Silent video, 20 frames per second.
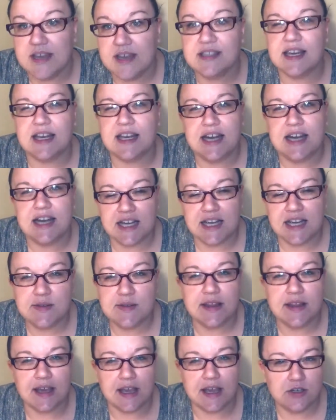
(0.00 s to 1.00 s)
because like next
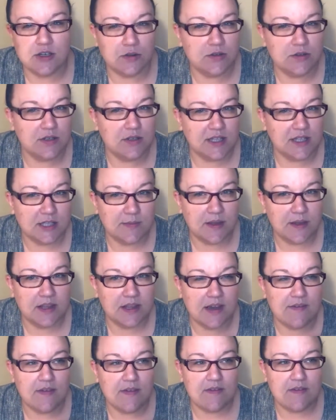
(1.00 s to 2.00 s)
week, like I told you, this month
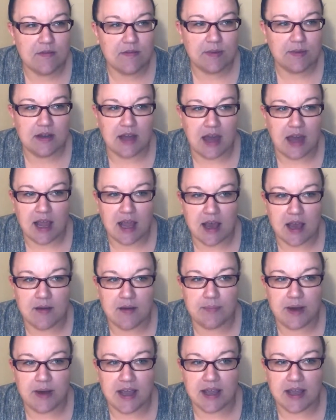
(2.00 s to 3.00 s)
I've even been like
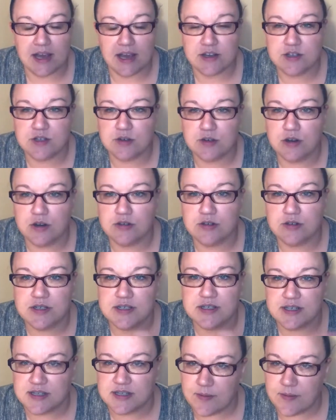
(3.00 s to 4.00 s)
buying extra groceries
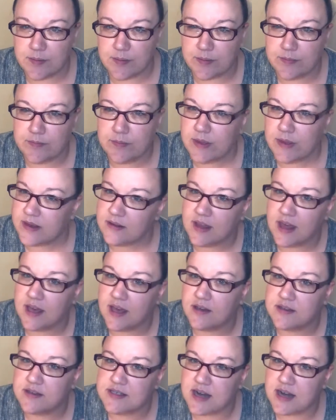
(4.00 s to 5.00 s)
because I've been
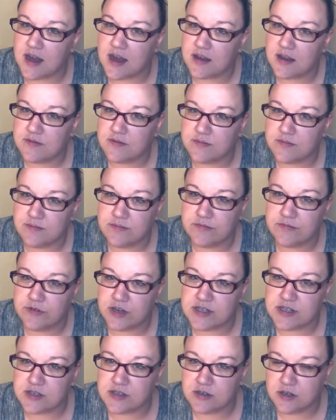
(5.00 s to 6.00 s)
like stock
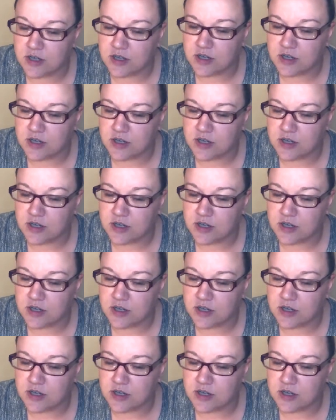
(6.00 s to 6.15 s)
freezer